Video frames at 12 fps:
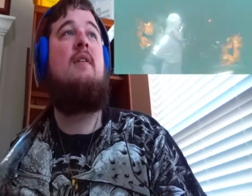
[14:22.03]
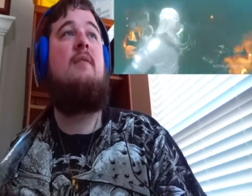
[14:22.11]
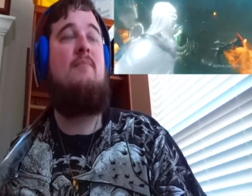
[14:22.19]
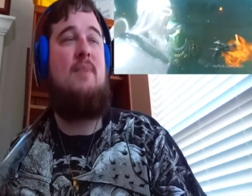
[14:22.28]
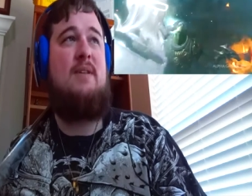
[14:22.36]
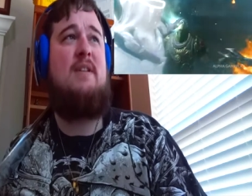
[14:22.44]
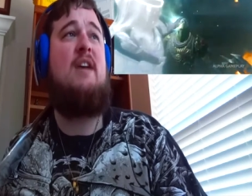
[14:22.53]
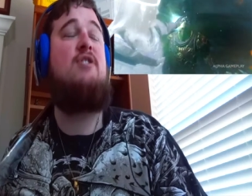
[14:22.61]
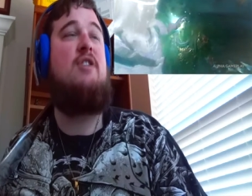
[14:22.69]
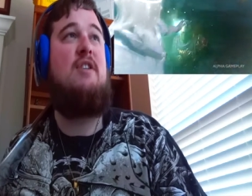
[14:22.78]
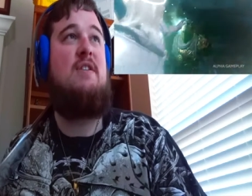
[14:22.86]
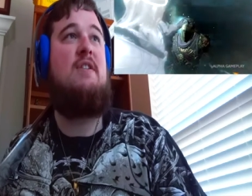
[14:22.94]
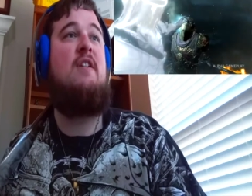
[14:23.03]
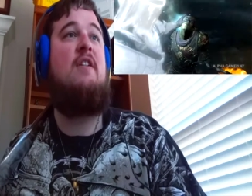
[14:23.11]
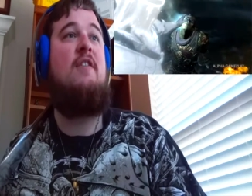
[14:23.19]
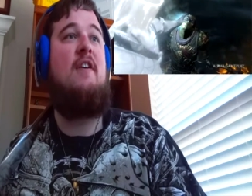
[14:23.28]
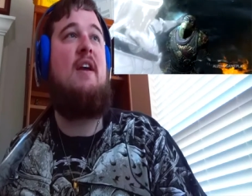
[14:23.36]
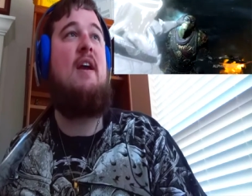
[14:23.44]
Possession is still a
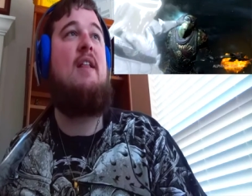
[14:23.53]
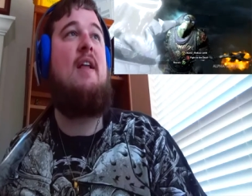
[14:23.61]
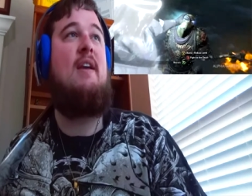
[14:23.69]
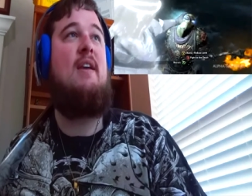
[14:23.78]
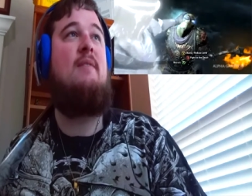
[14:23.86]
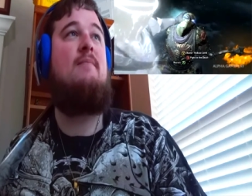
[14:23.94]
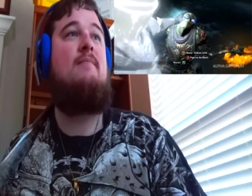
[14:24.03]
thing. I like it.